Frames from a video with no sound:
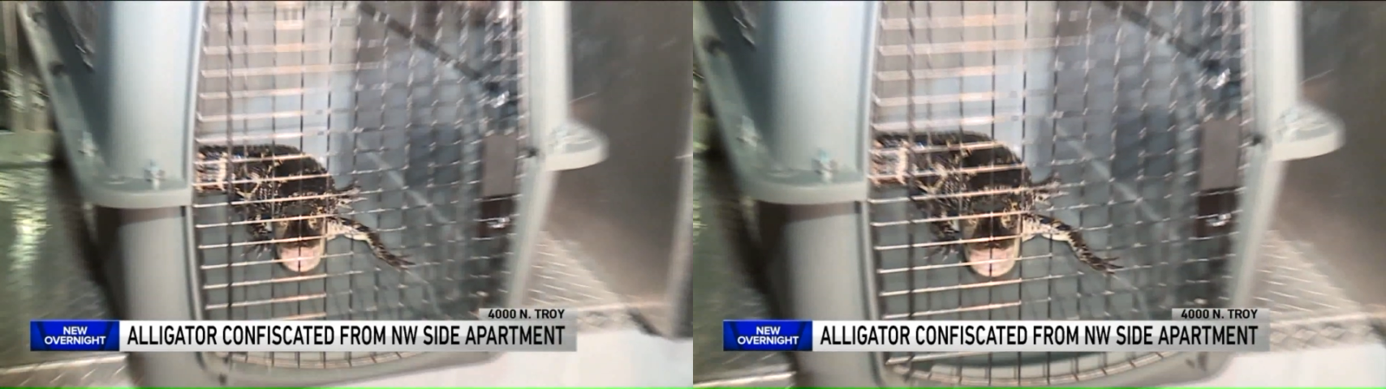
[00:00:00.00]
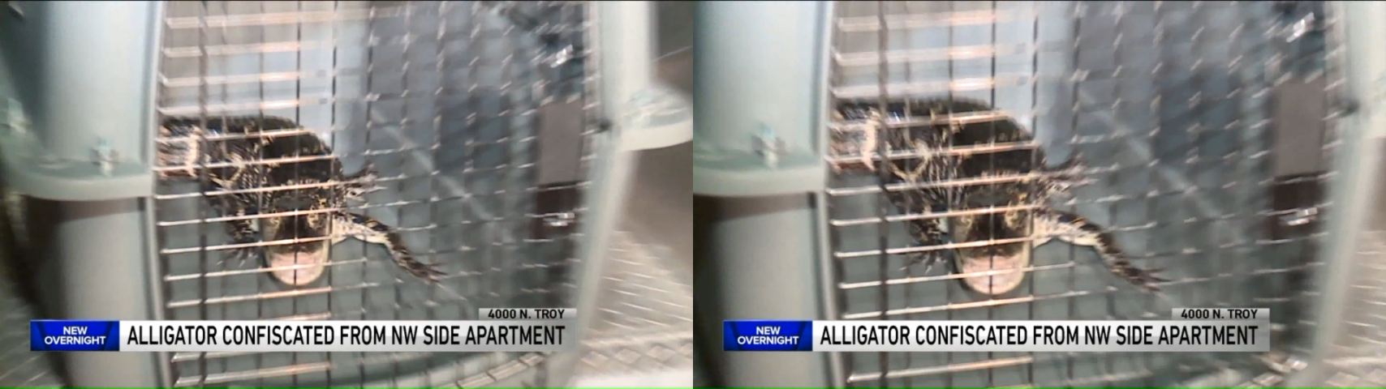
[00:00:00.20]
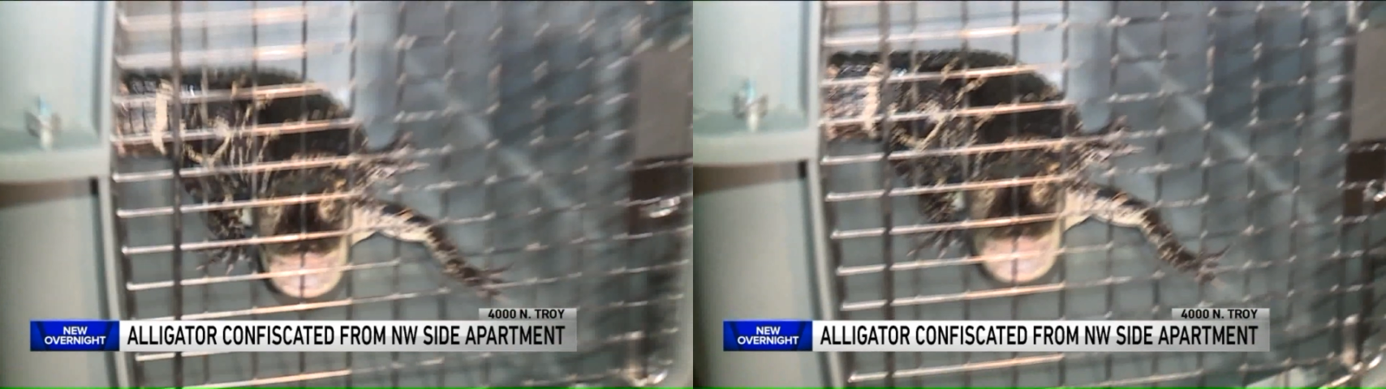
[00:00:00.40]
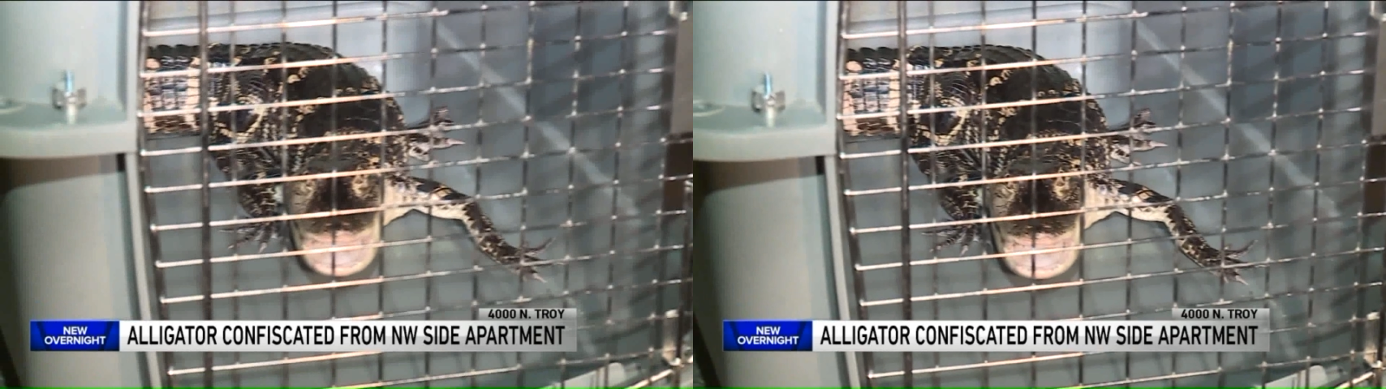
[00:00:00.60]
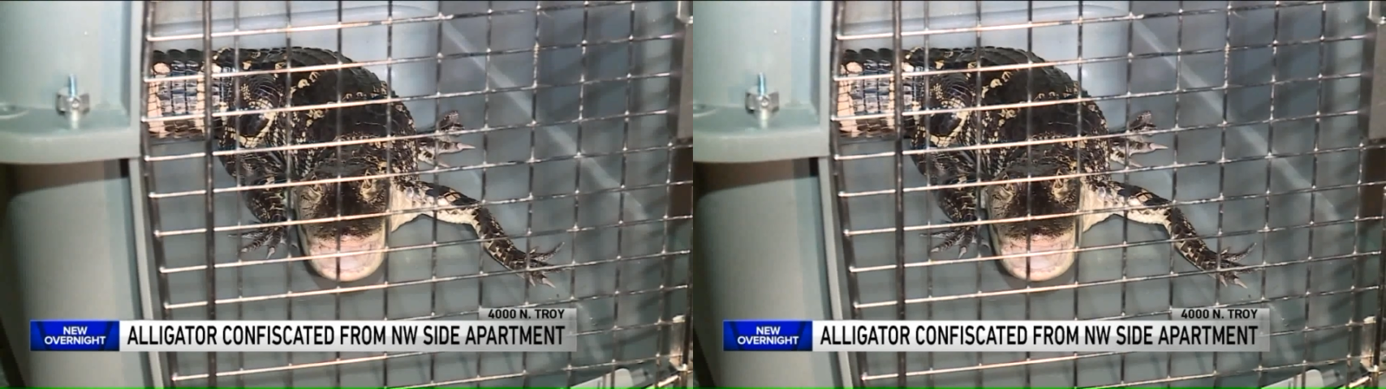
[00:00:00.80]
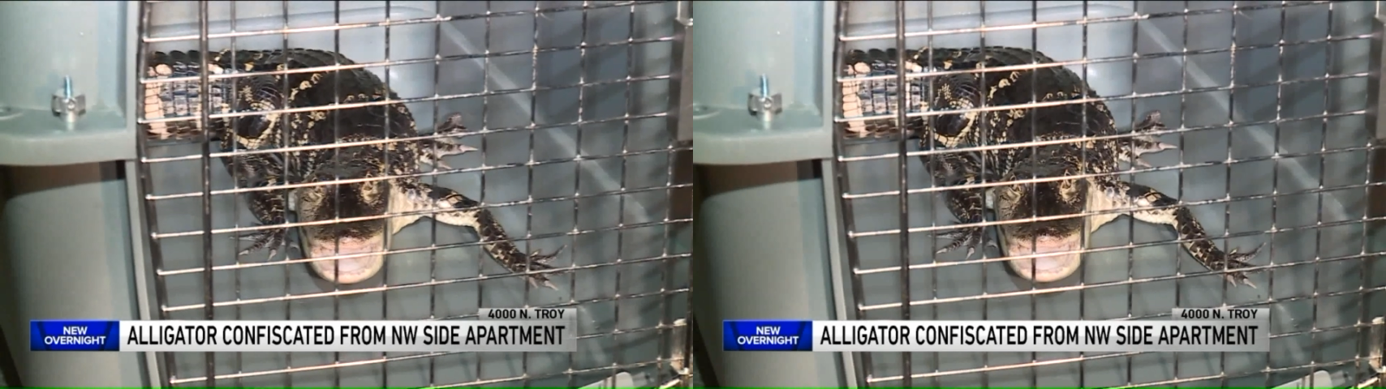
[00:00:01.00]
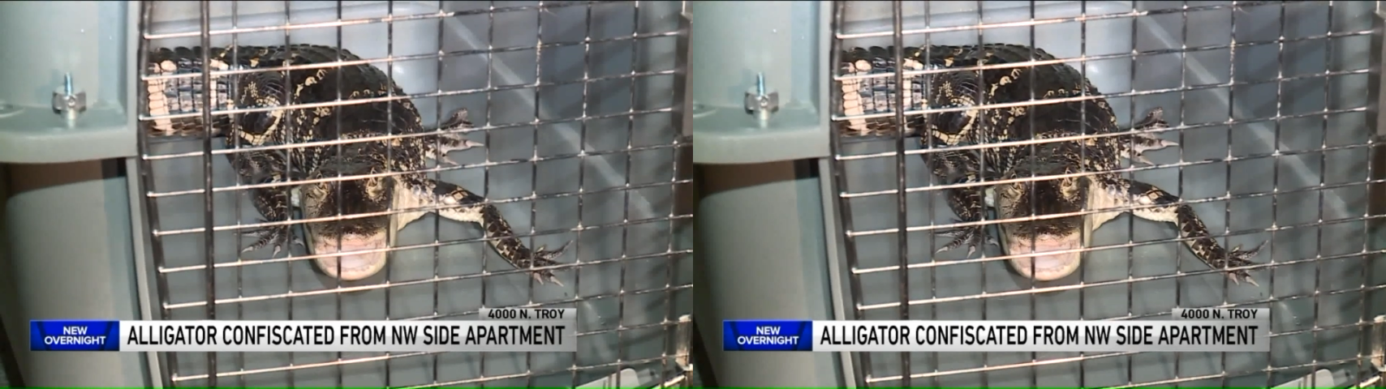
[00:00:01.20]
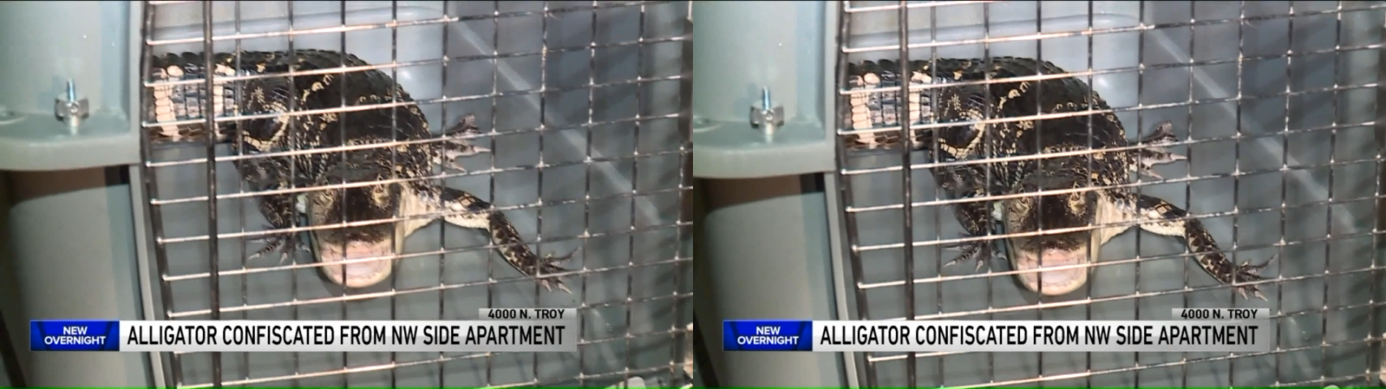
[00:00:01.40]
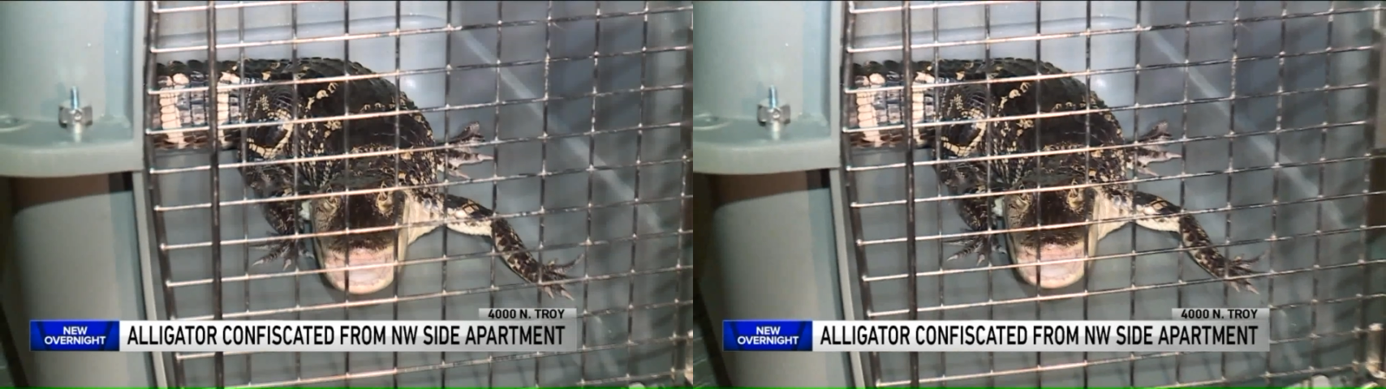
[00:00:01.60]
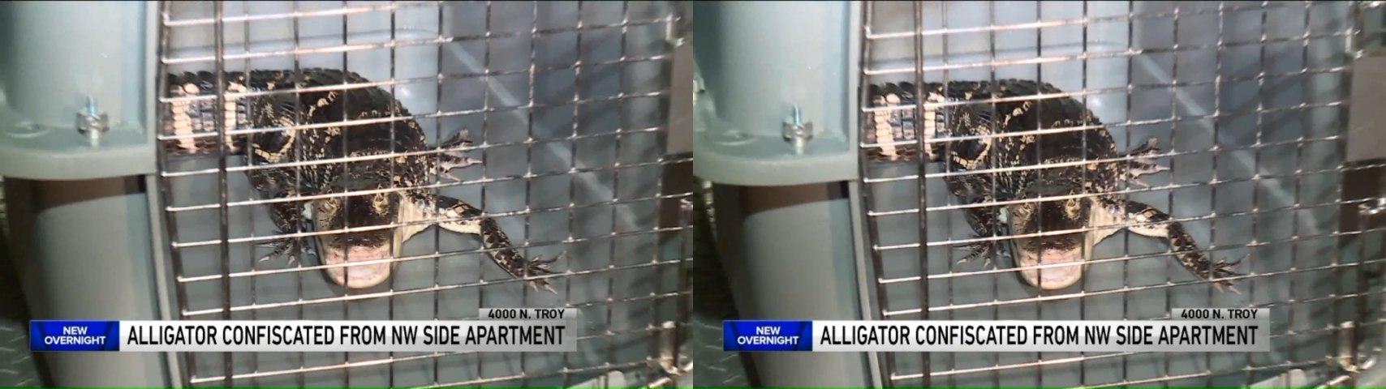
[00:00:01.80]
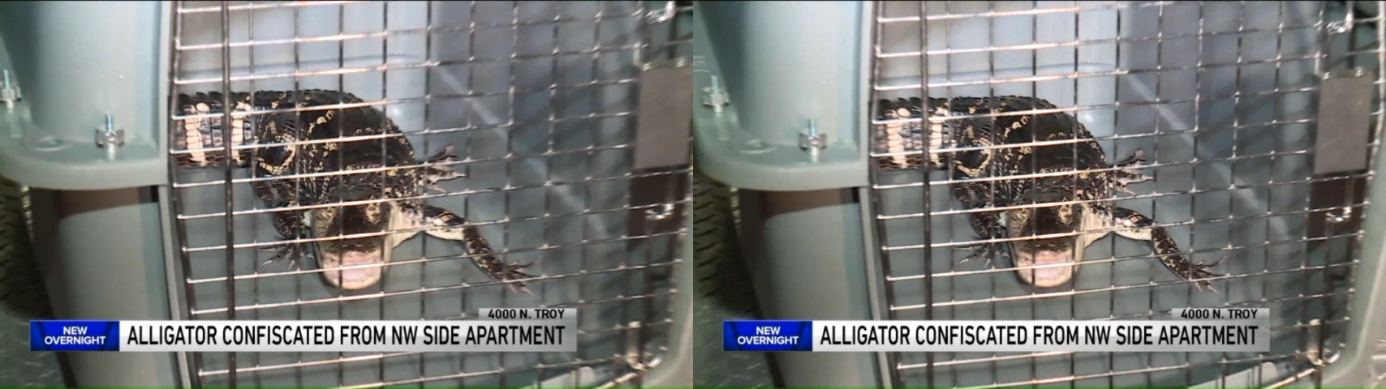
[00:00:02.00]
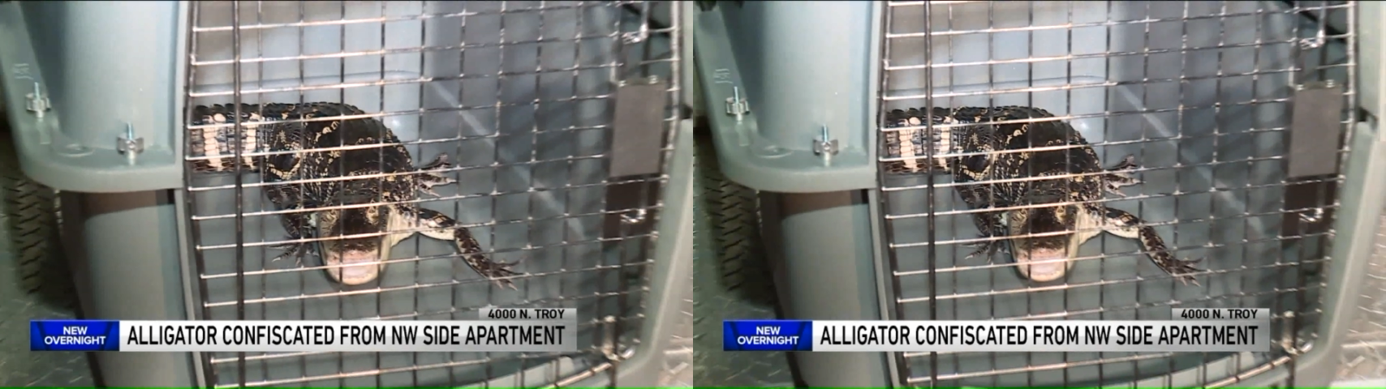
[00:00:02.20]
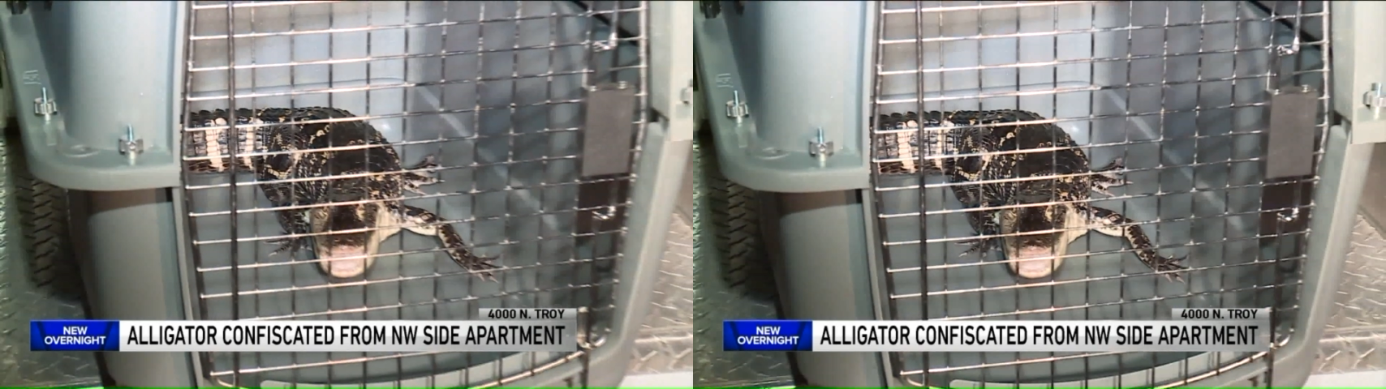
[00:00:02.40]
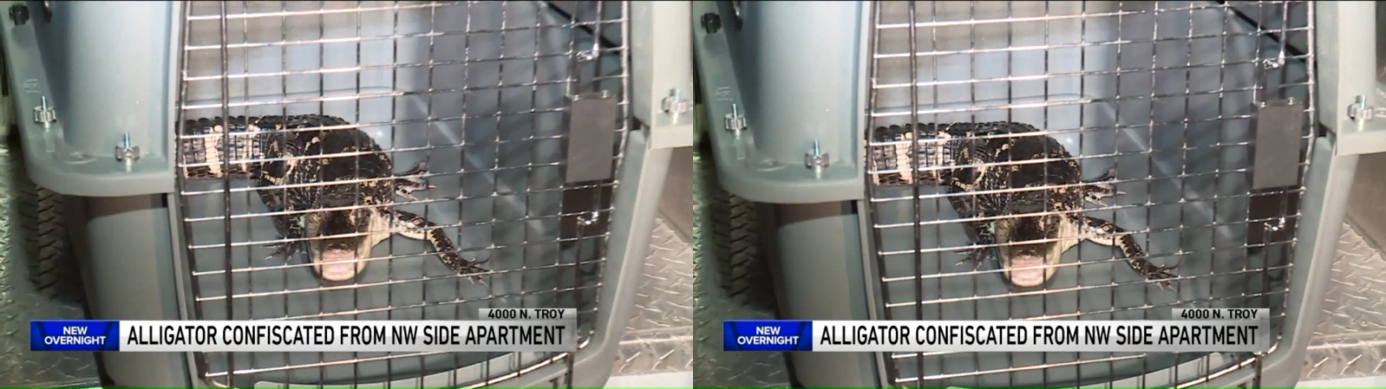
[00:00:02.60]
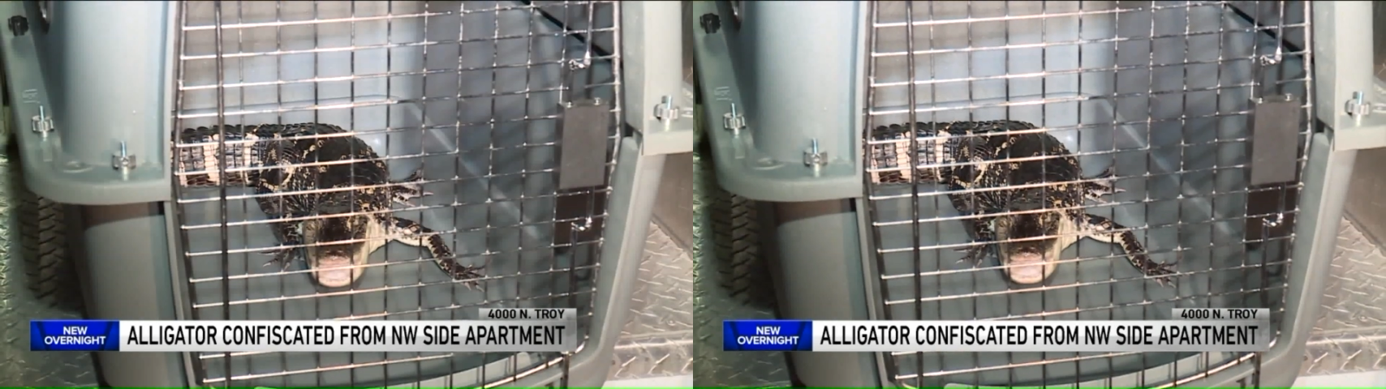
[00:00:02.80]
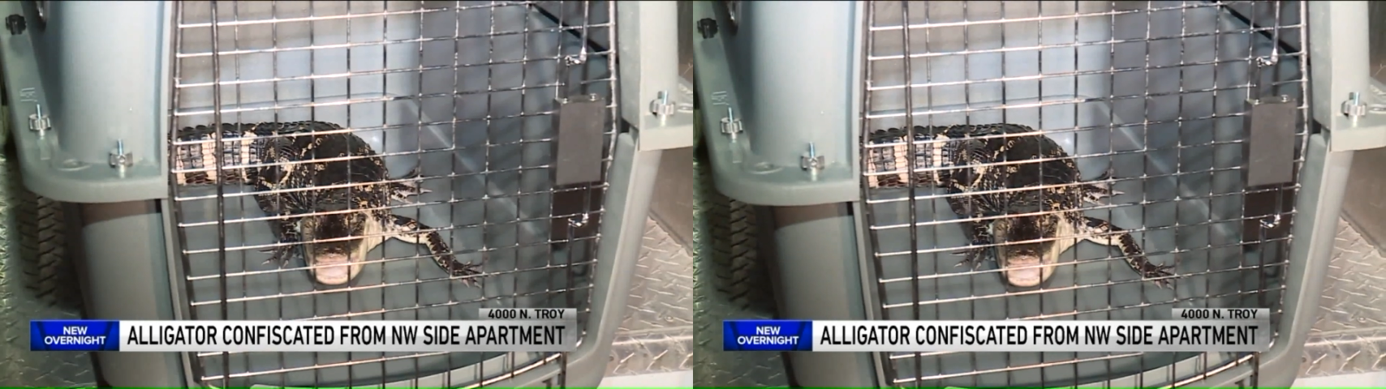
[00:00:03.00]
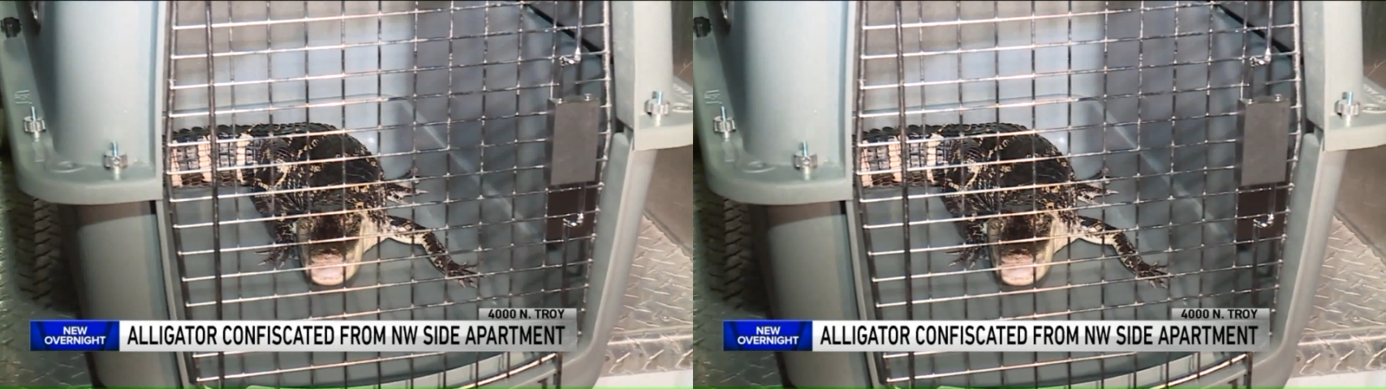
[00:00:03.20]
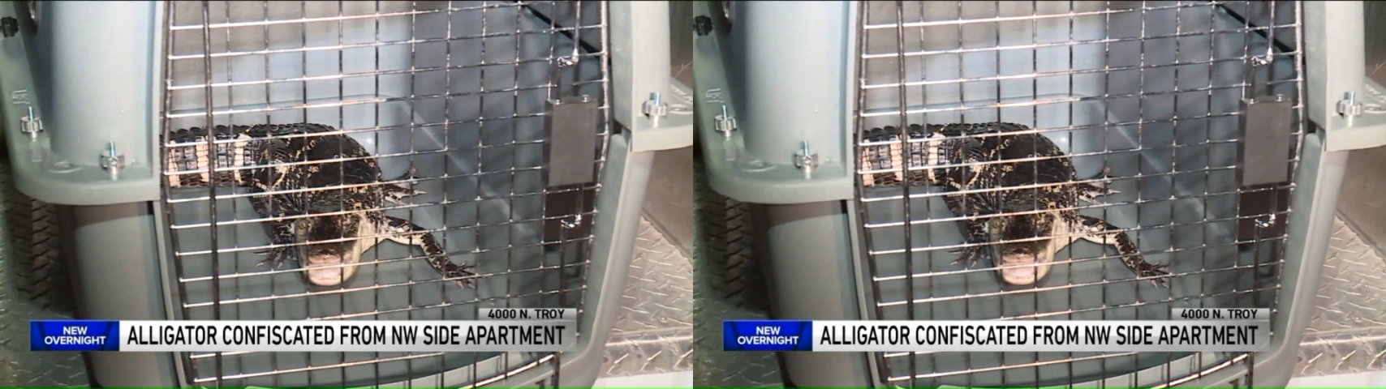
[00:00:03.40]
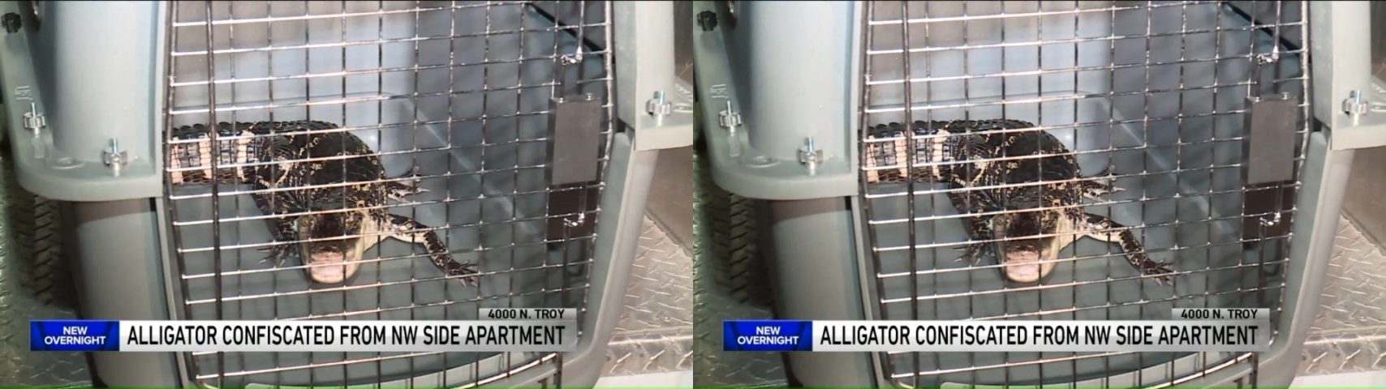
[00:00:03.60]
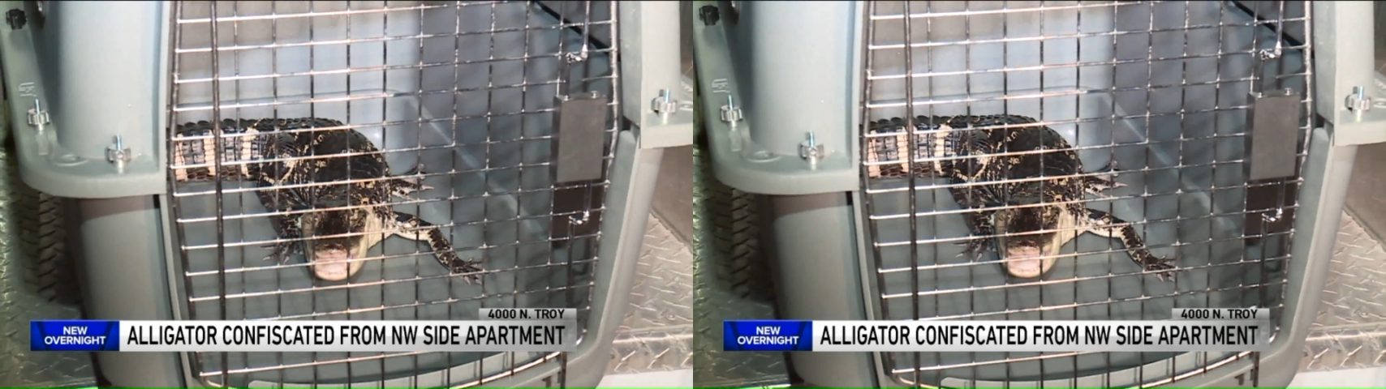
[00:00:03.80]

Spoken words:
Nobody's mouth can be seen.